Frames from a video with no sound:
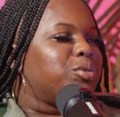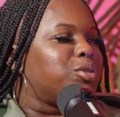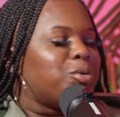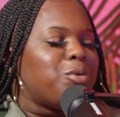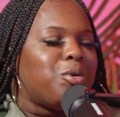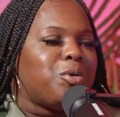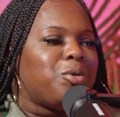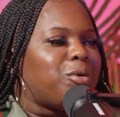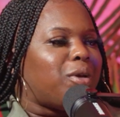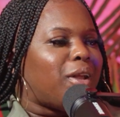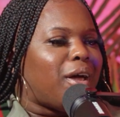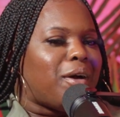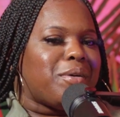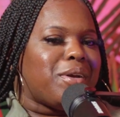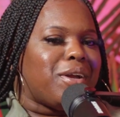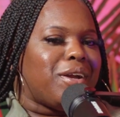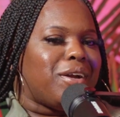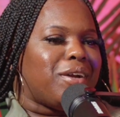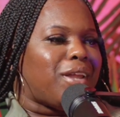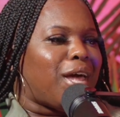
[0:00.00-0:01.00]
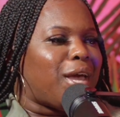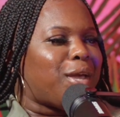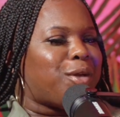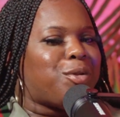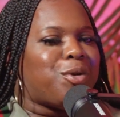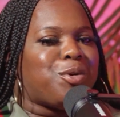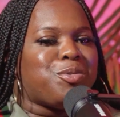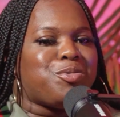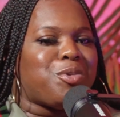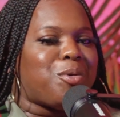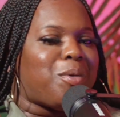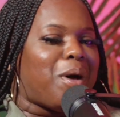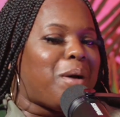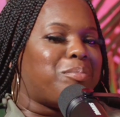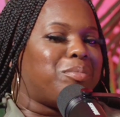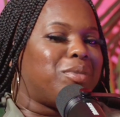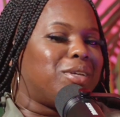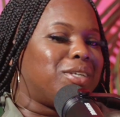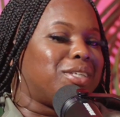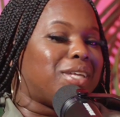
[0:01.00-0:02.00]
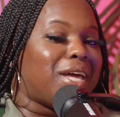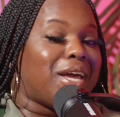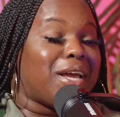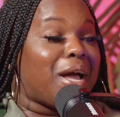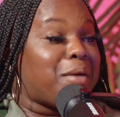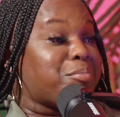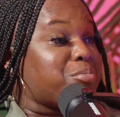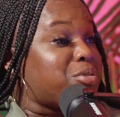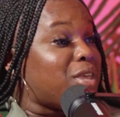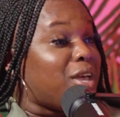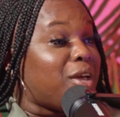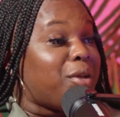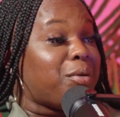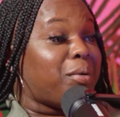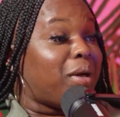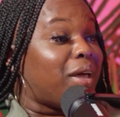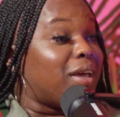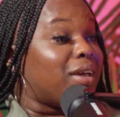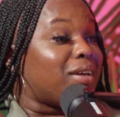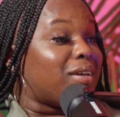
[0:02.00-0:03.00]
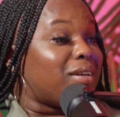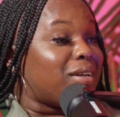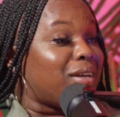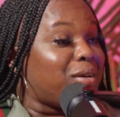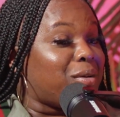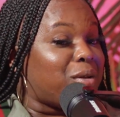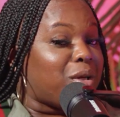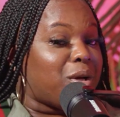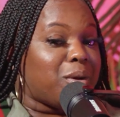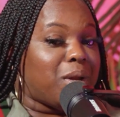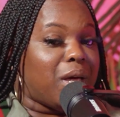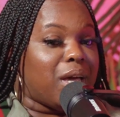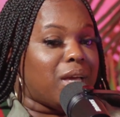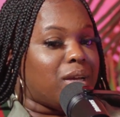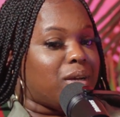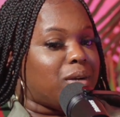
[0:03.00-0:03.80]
going on out here. Like, so I'm just like, I'm staying away, like.